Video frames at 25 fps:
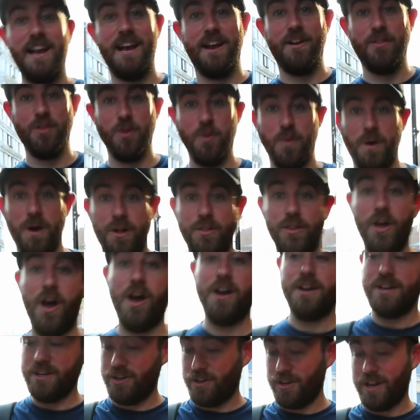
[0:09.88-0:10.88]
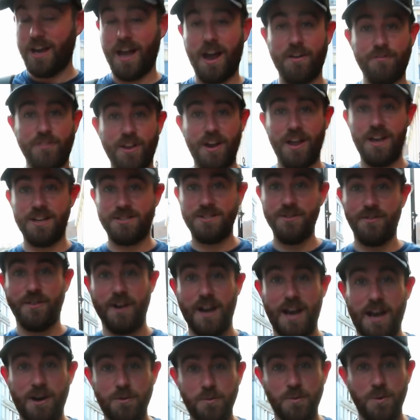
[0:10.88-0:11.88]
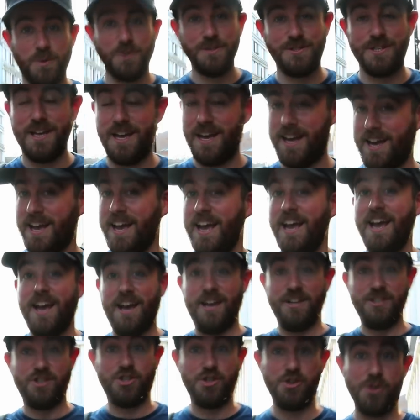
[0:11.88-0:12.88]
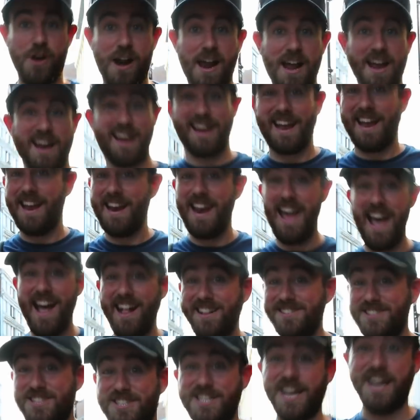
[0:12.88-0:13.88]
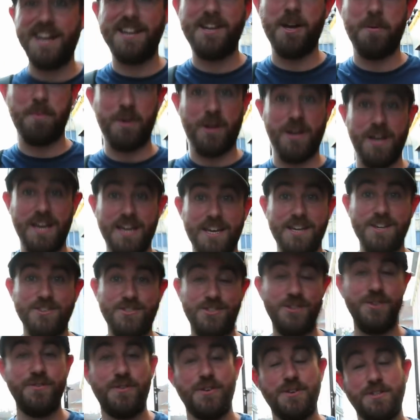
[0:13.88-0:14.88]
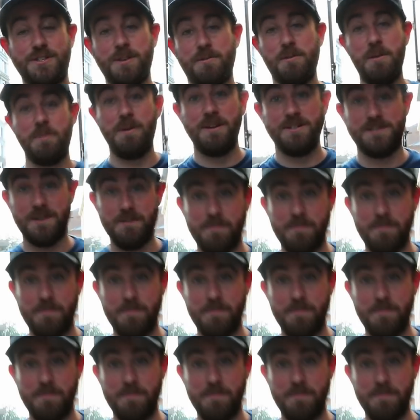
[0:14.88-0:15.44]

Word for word: in the world. Not only do you have the likes of Cloudwater and Track and hell, JW Lees, you've got some of the most